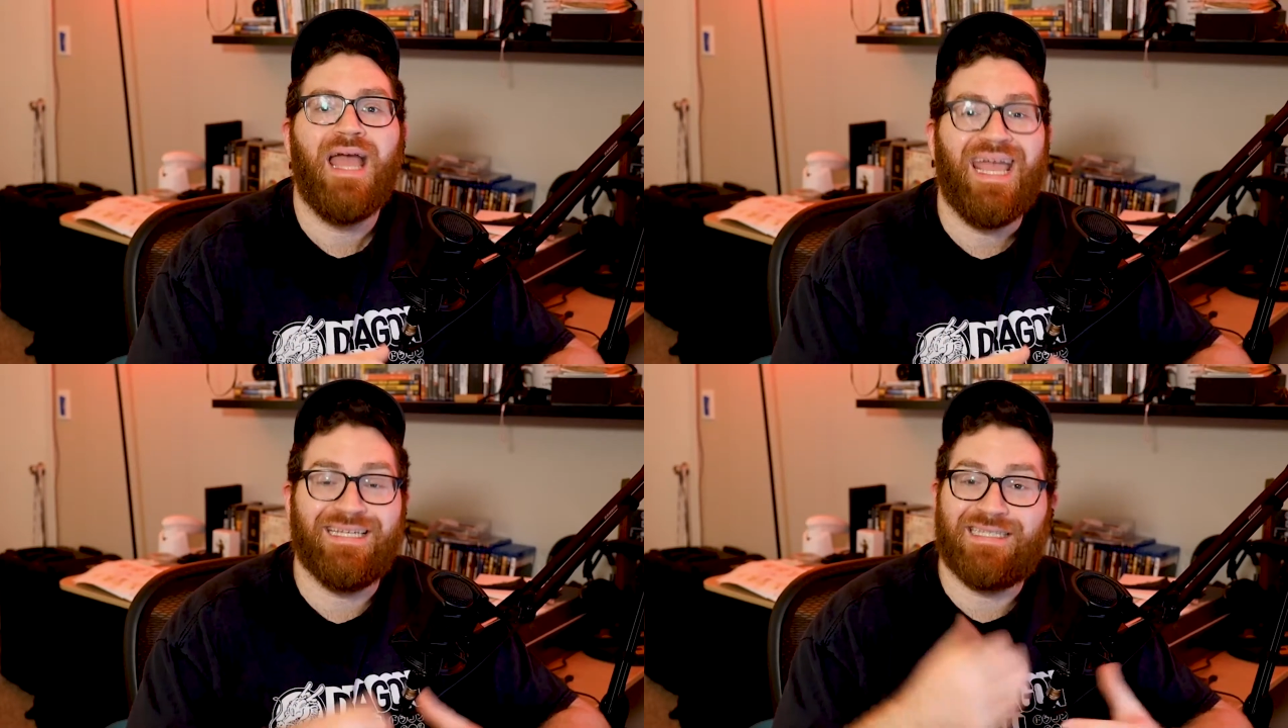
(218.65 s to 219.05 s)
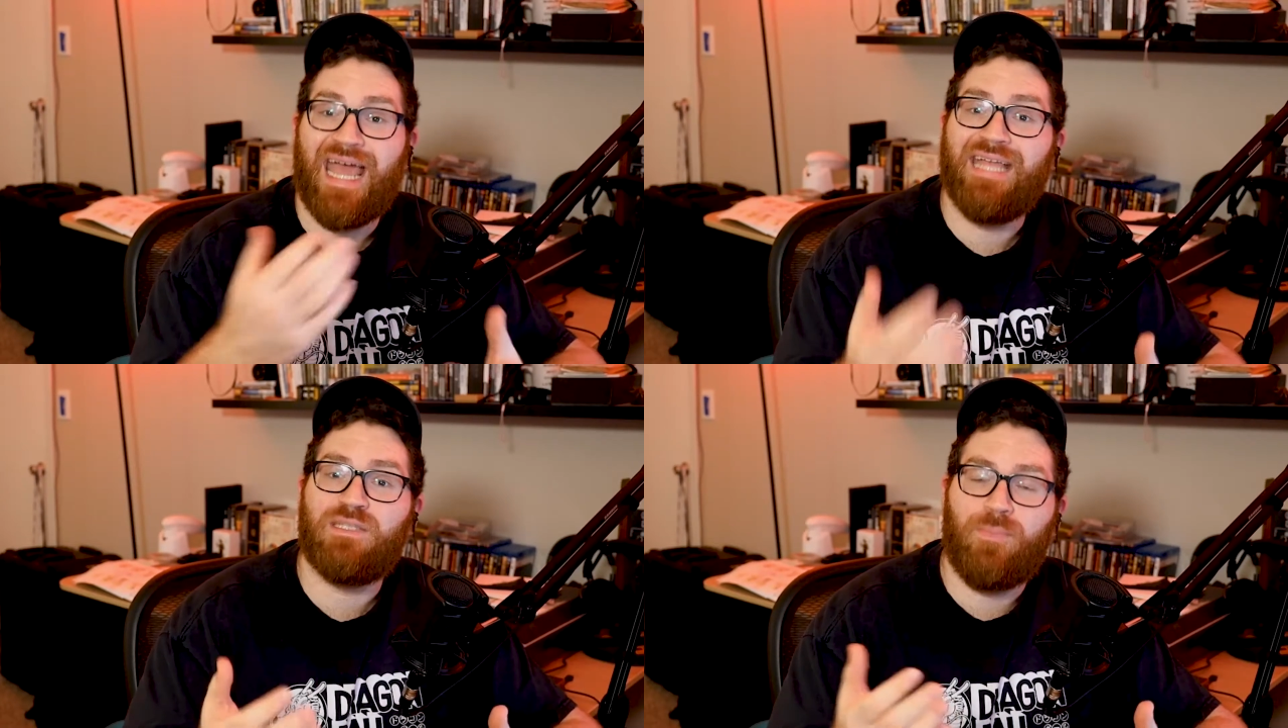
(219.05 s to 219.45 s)

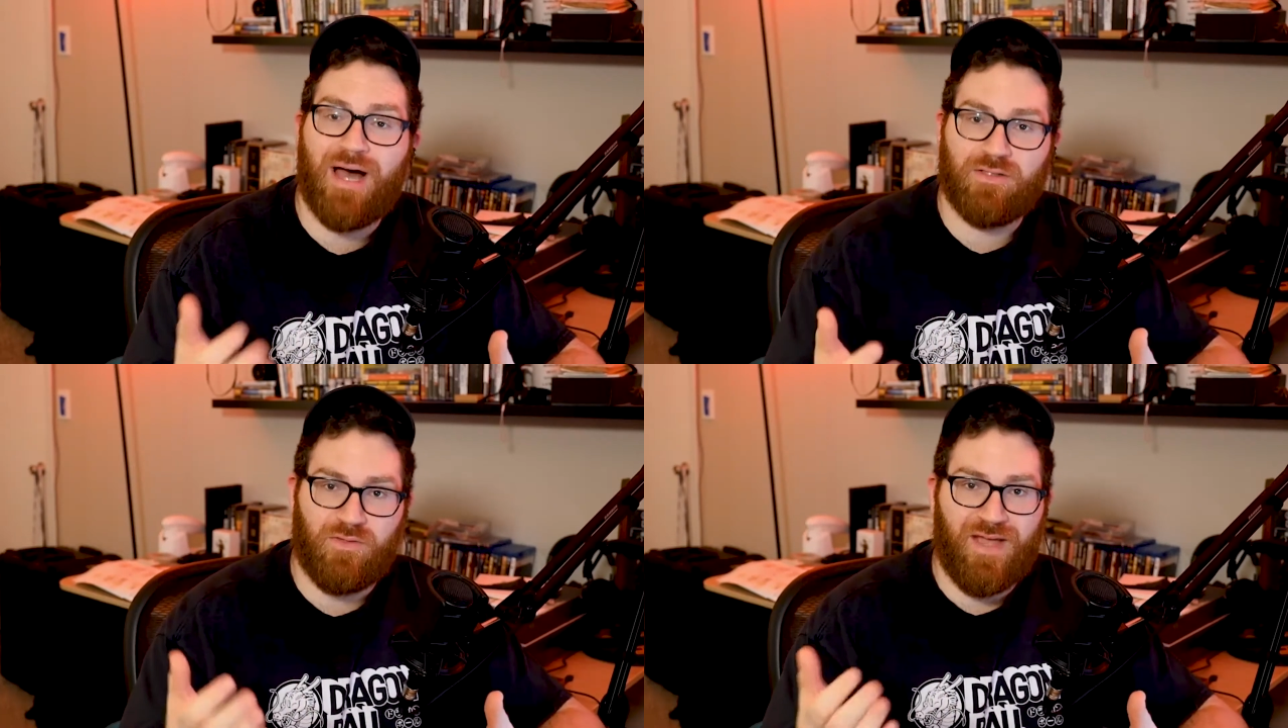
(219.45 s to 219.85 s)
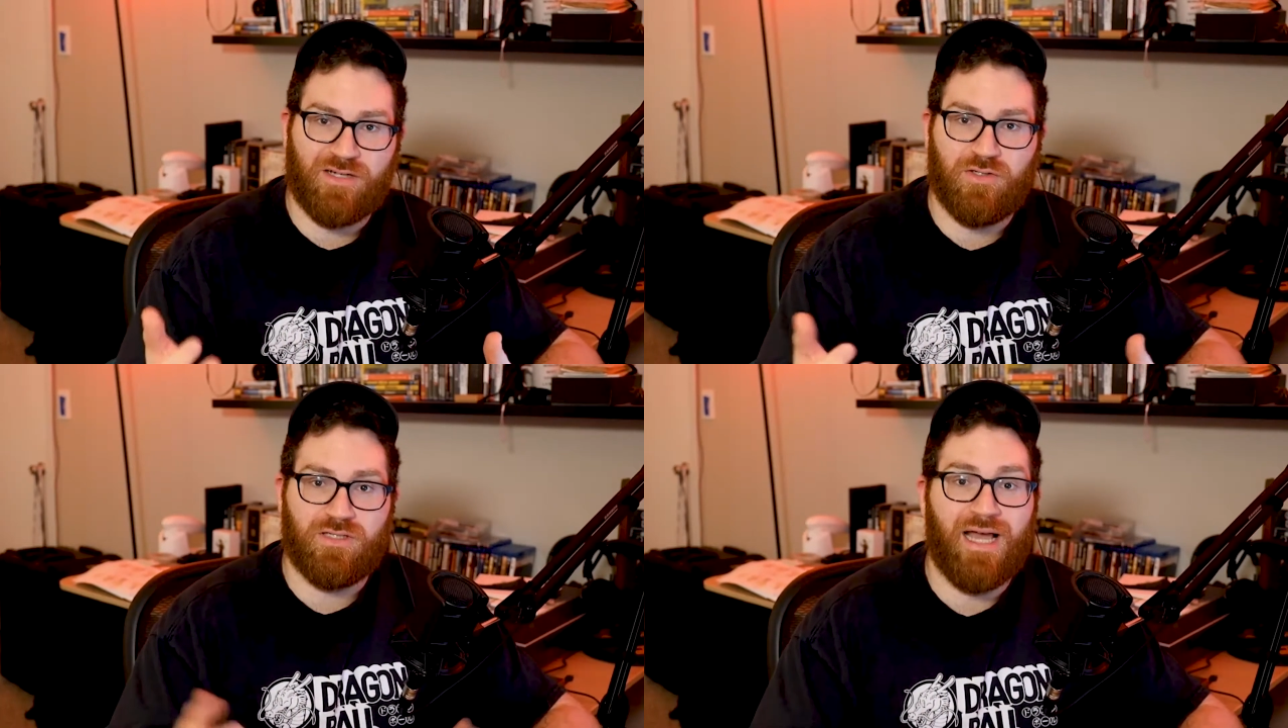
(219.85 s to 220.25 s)
intense bouts of
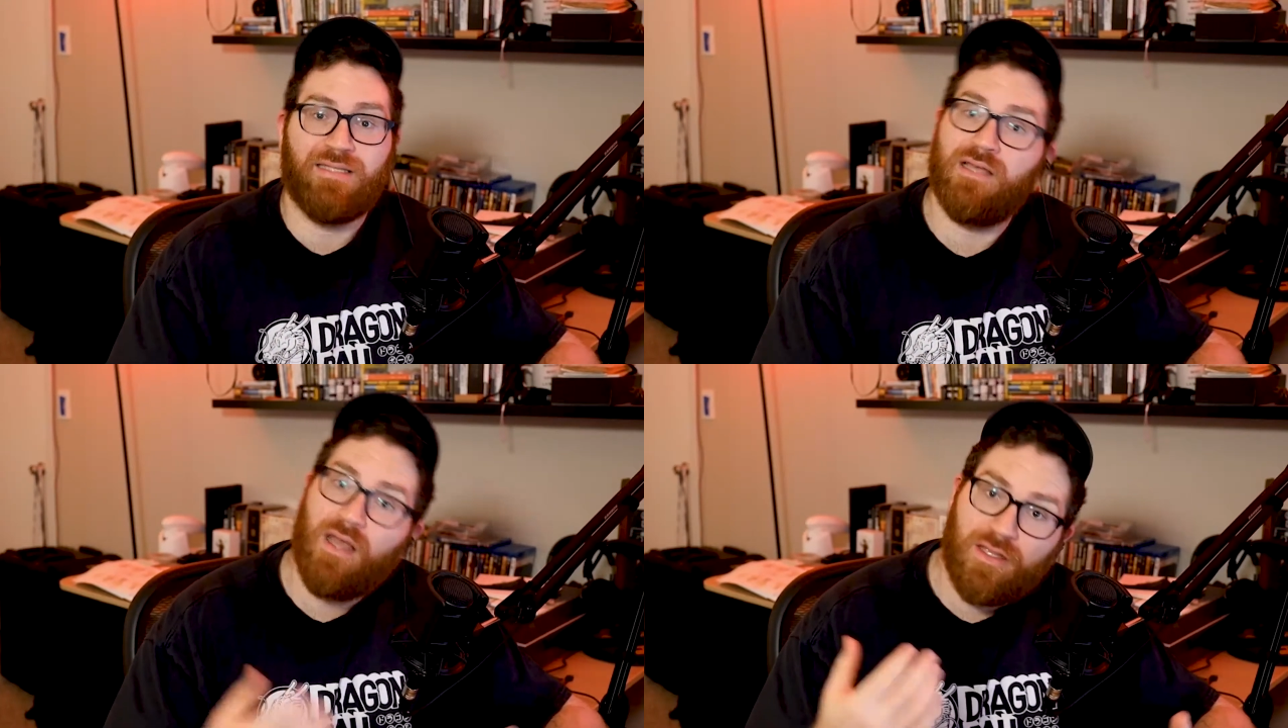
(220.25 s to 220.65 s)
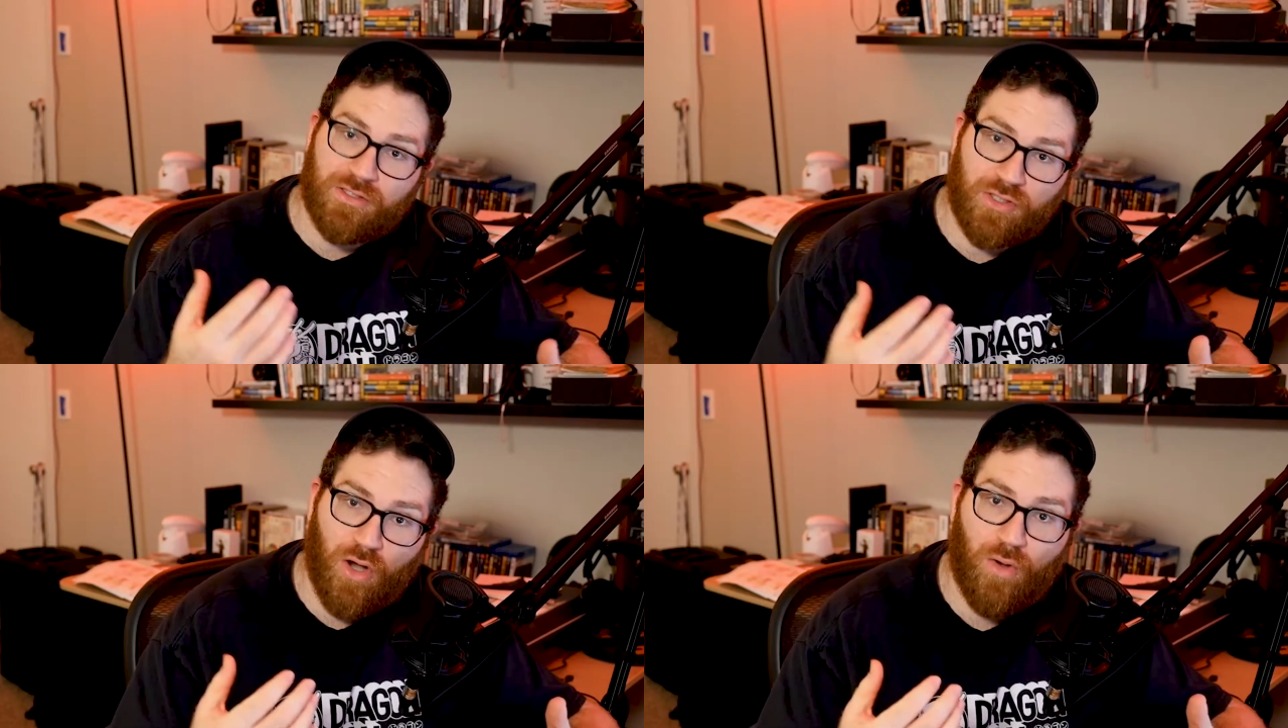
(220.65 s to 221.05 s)
exercise.
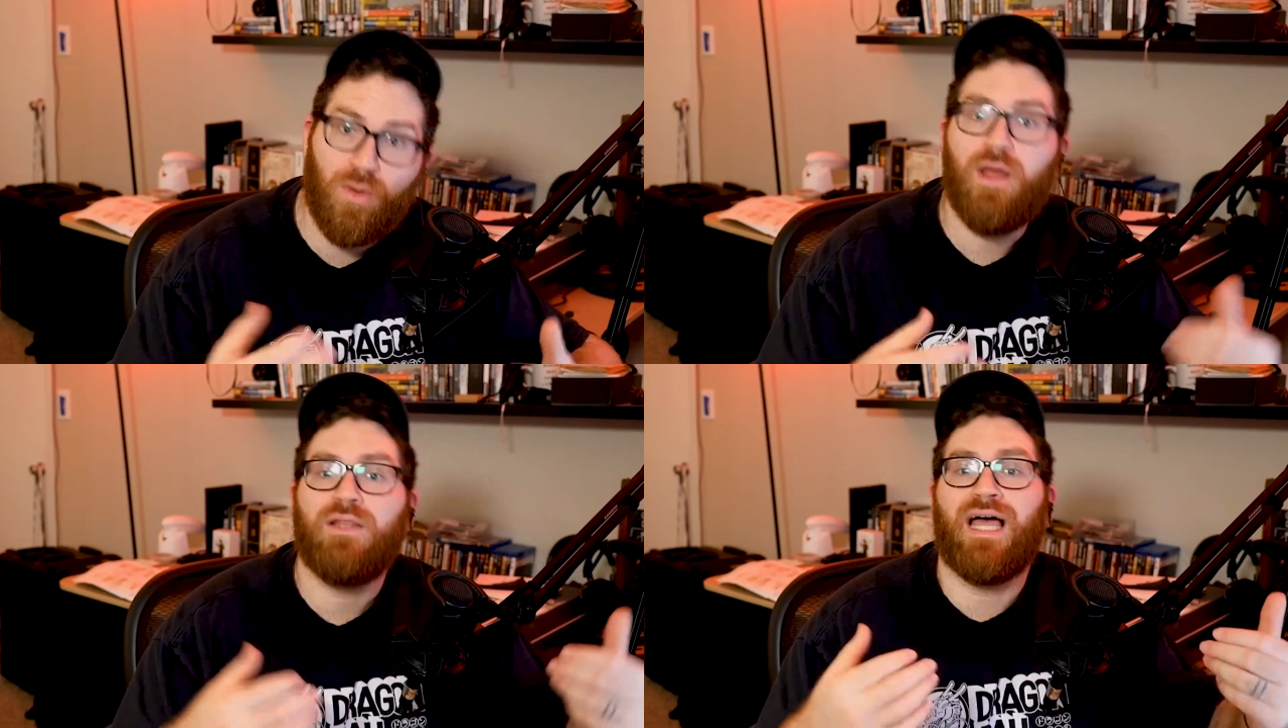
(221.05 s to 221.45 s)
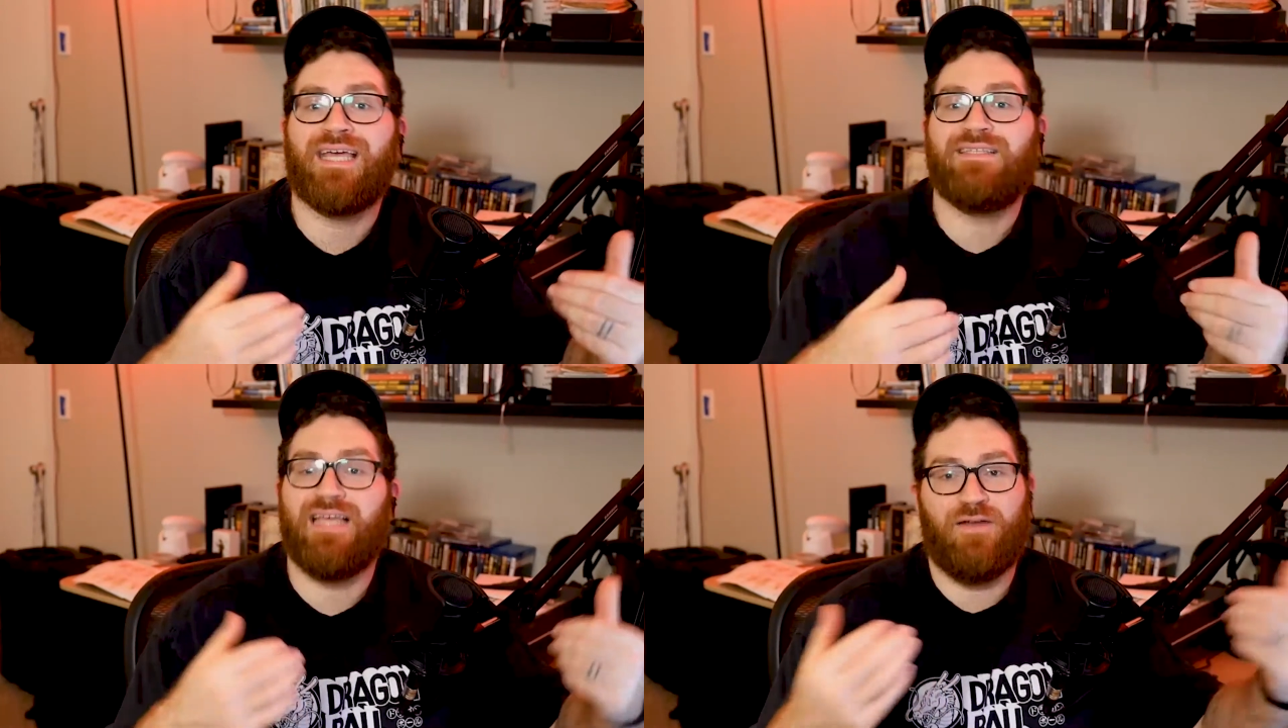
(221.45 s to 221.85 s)
So, like
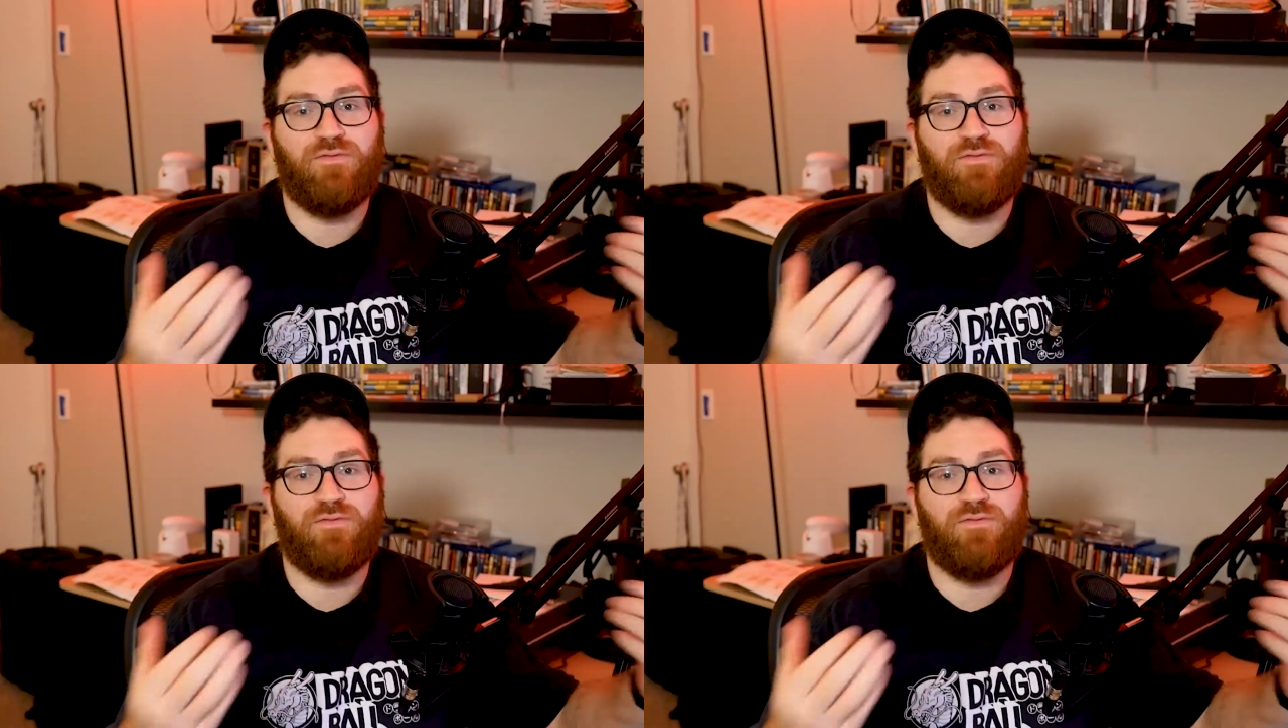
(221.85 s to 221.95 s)
a set of